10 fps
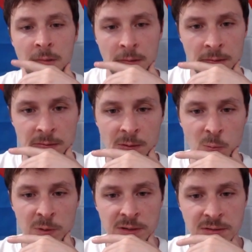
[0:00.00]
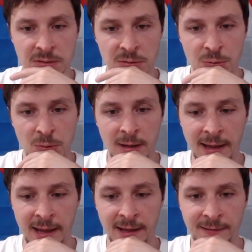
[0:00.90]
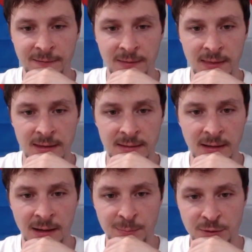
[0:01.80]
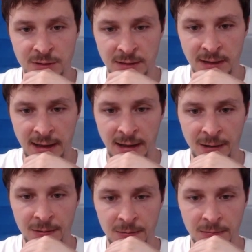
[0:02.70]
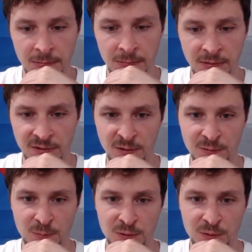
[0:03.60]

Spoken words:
So we do have this option now. There's also a